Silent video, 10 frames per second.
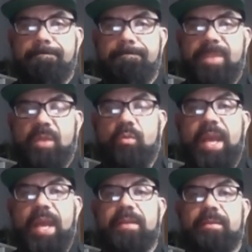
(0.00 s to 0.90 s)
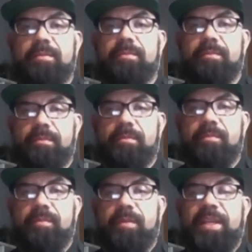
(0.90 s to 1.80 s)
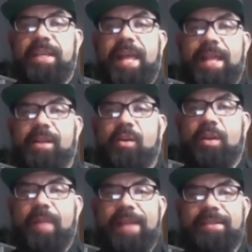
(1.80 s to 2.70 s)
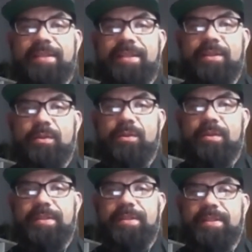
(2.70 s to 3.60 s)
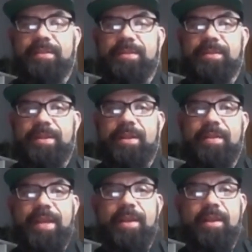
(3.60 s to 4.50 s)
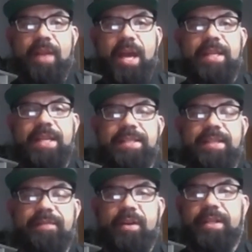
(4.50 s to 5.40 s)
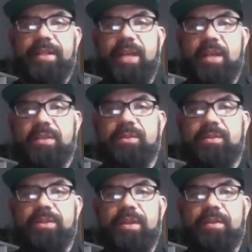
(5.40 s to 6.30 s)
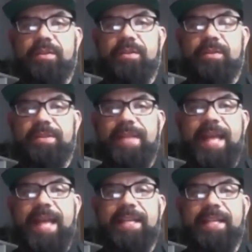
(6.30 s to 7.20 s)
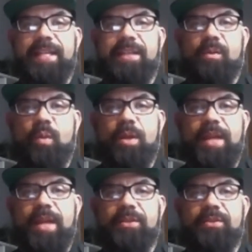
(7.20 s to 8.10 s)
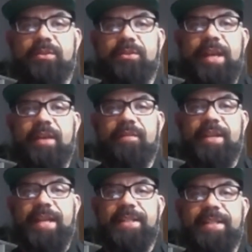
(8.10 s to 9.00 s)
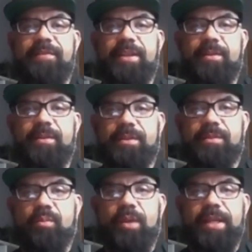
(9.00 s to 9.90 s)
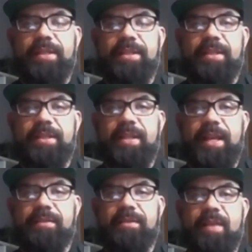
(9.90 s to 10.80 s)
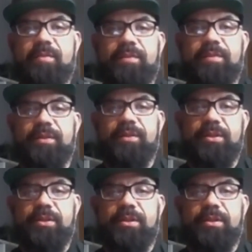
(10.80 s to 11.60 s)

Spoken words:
Right. Yeah, and going back to the Google systems, I mean, a lot of that stuff already talks to each other. So just adding a one extra layer of connectivity would just bring it to the next level for sure.